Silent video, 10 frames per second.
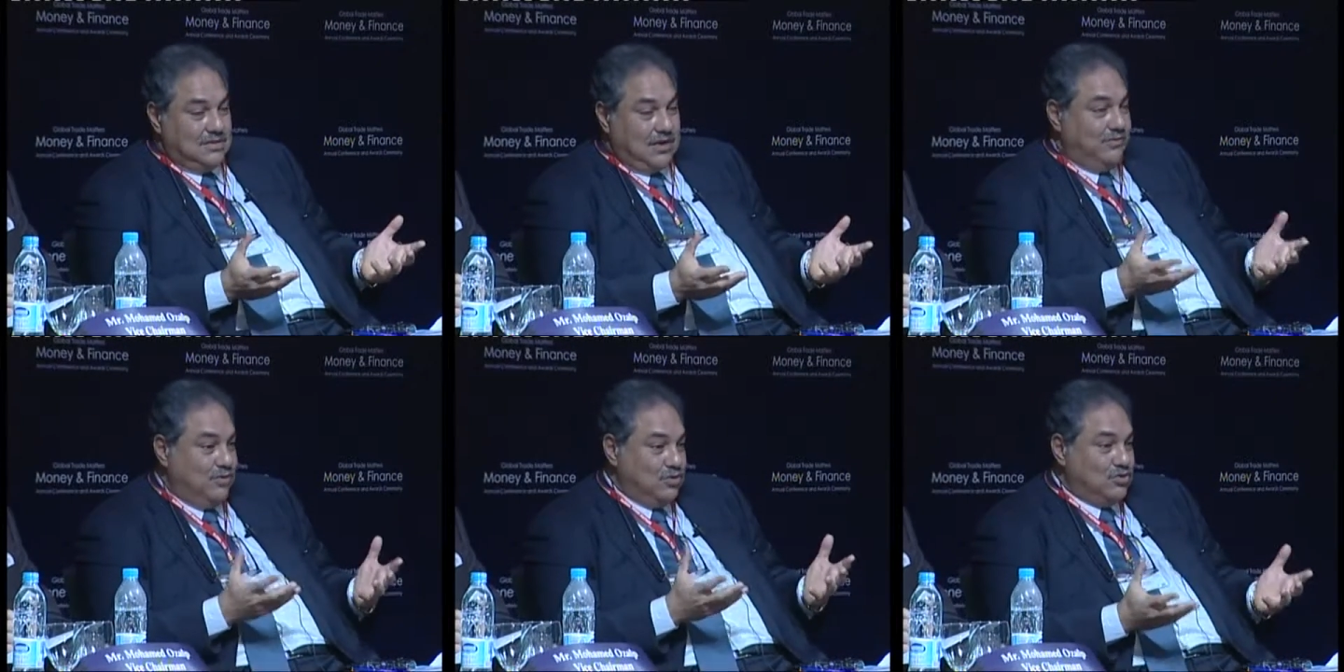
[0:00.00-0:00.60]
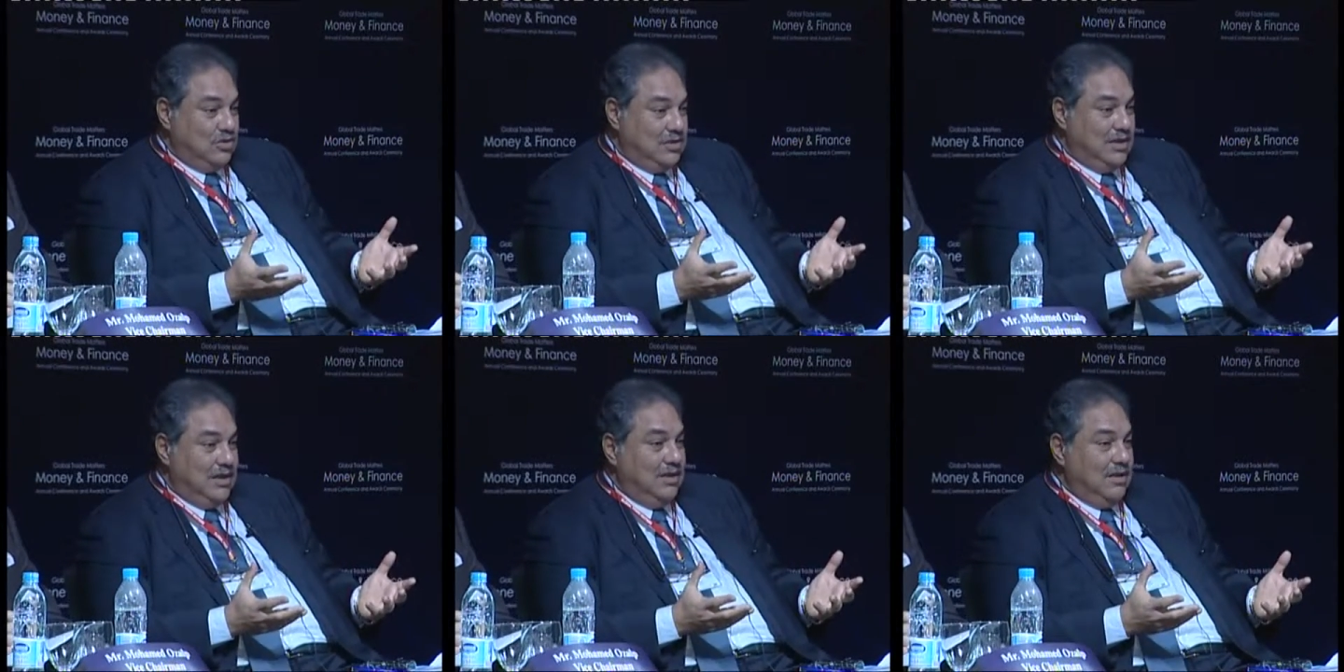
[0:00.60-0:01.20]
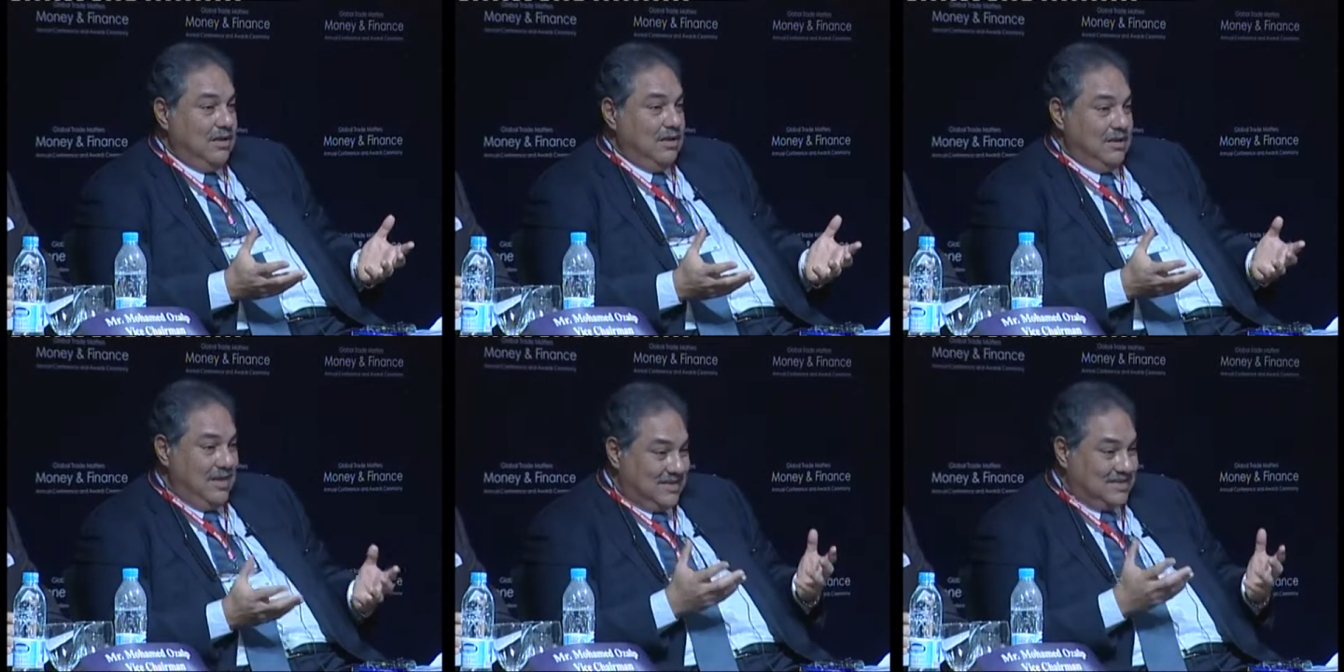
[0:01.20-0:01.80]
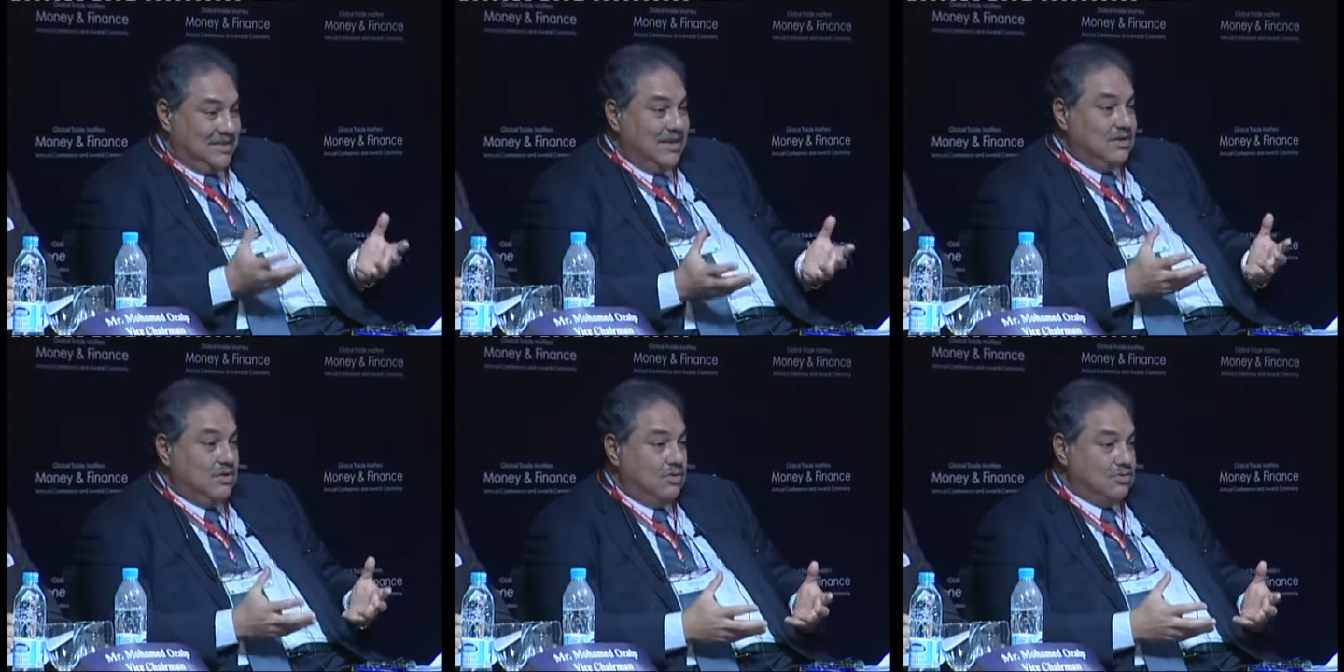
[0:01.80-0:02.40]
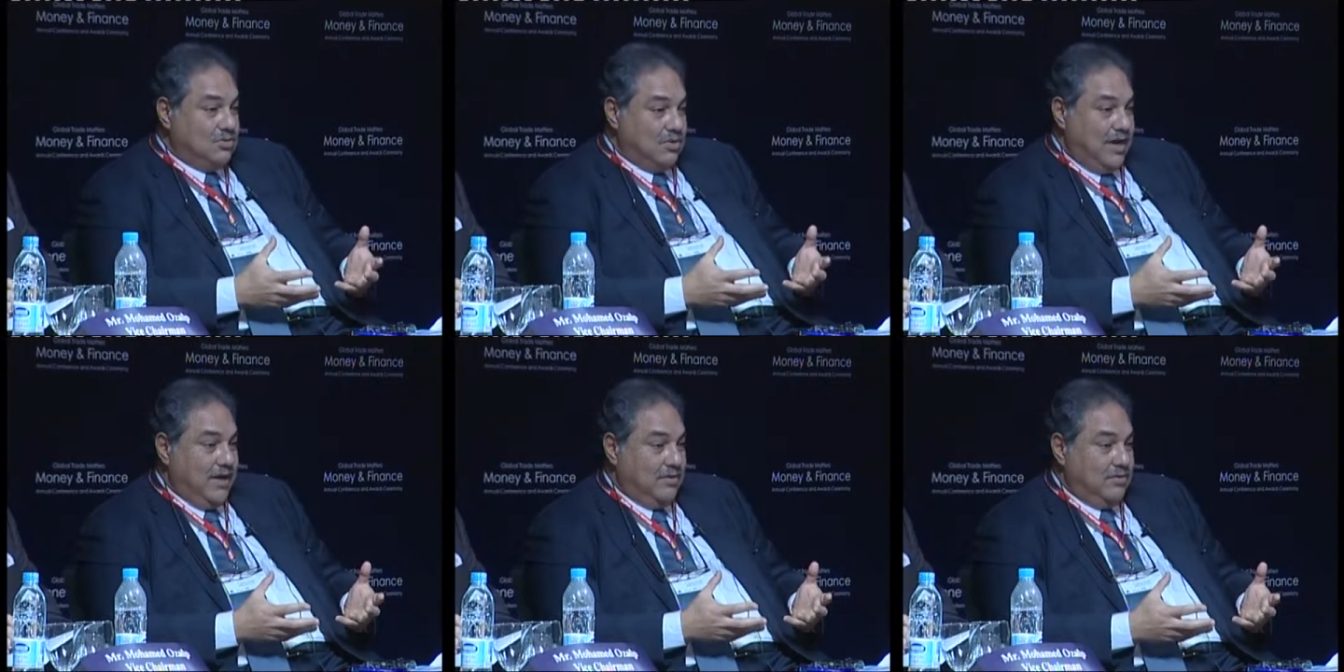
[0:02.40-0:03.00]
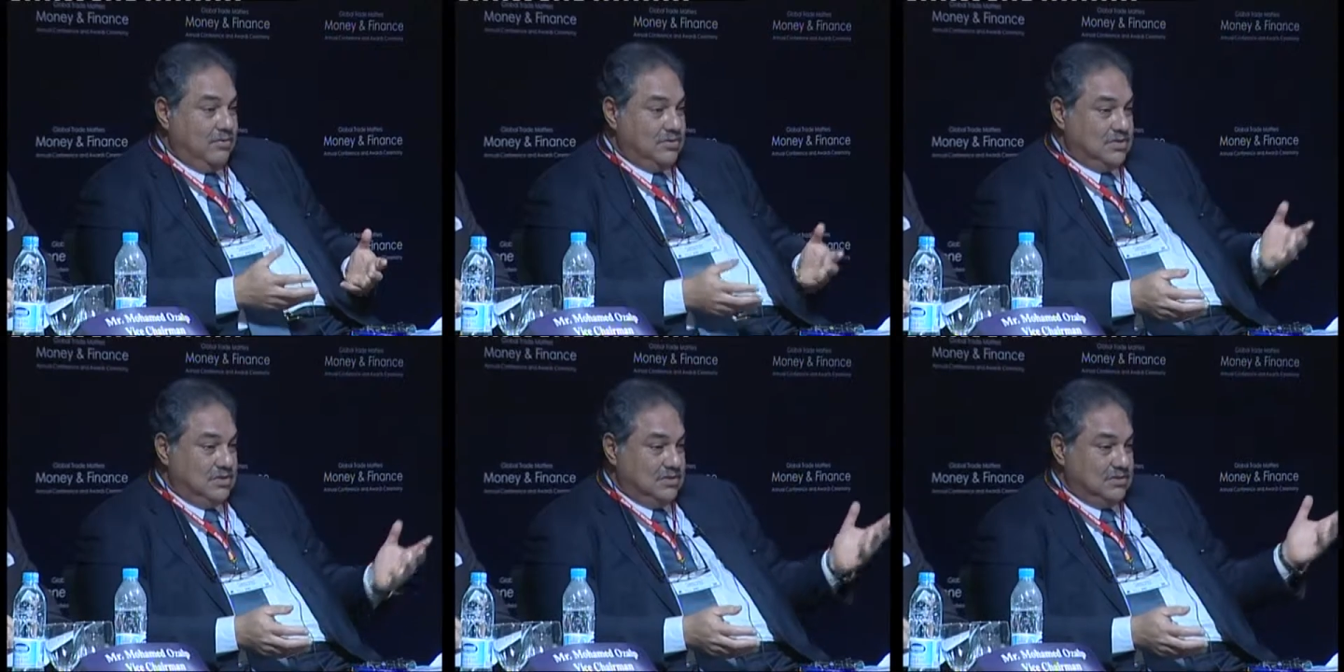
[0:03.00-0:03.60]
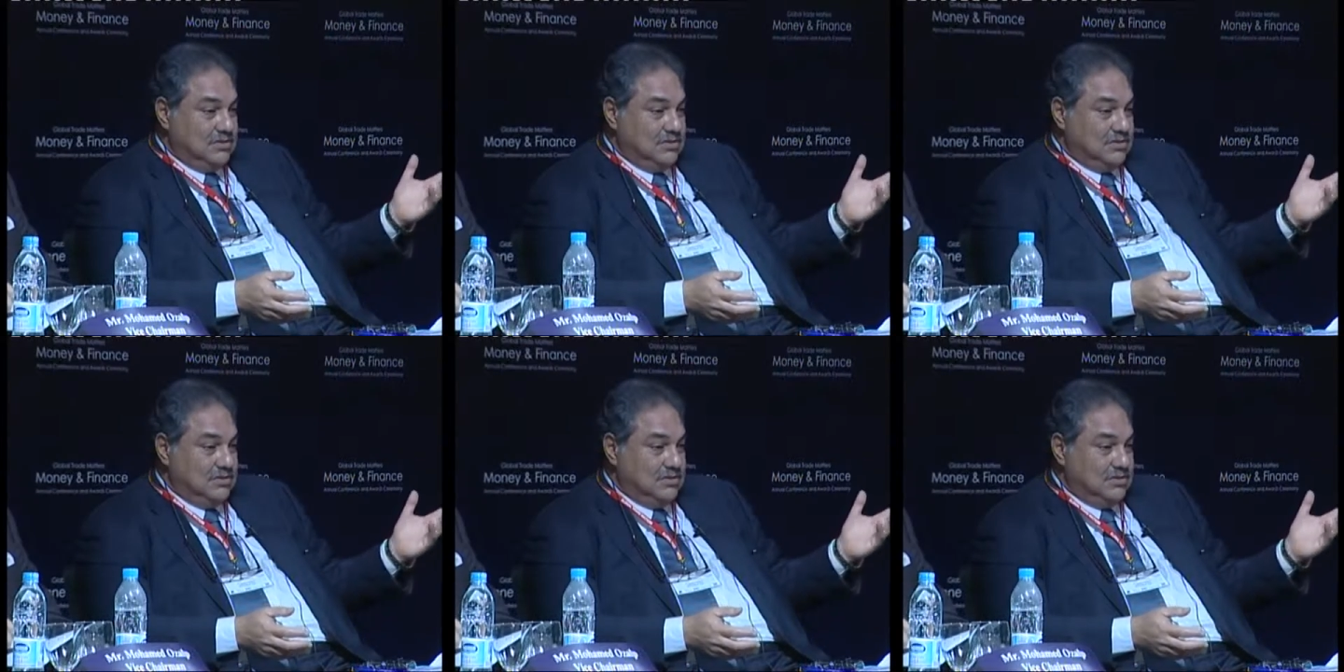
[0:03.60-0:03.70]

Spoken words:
Unfortunately, they are still close to Cairo, which is